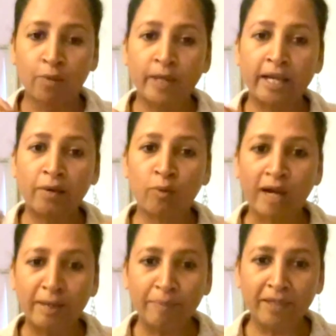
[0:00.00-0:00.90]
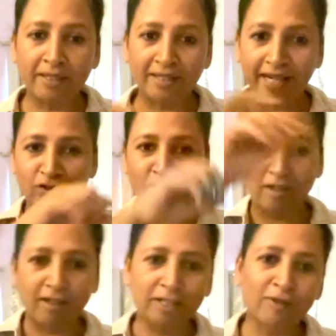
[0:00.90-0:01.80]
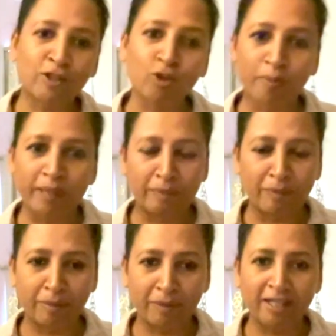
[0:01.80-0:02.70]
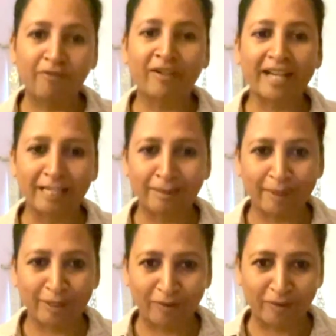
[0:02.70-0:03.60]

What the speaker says: where one person actually learns with so many people different aspects of